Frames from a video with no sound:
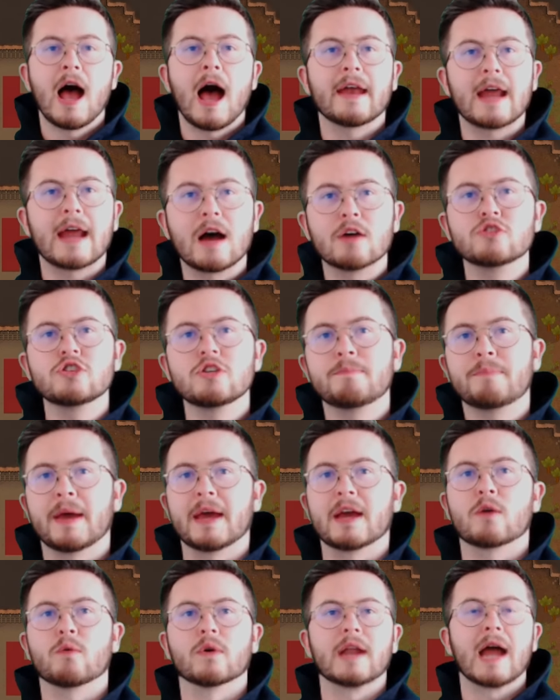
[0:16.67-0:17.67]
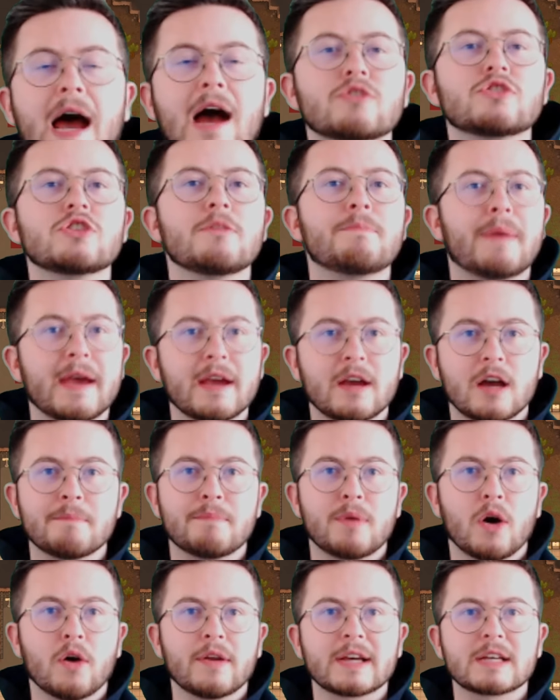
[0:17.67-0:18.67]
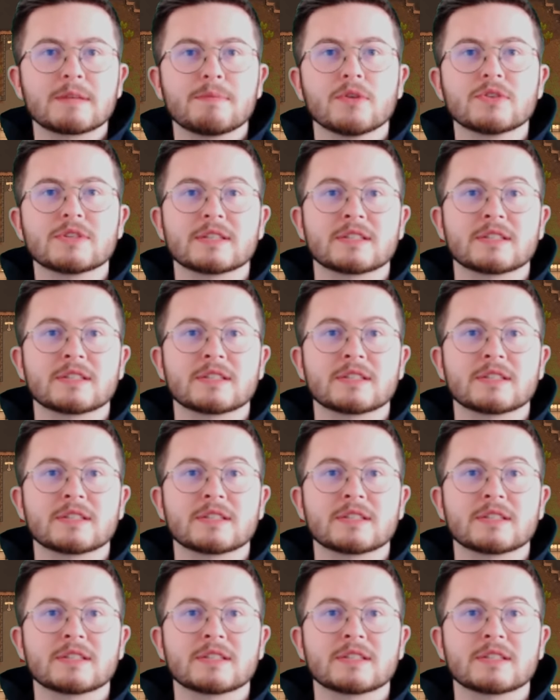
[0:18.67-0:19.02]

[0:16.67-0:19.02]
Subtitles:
And how do you pick one? How do you pick a Bionics mod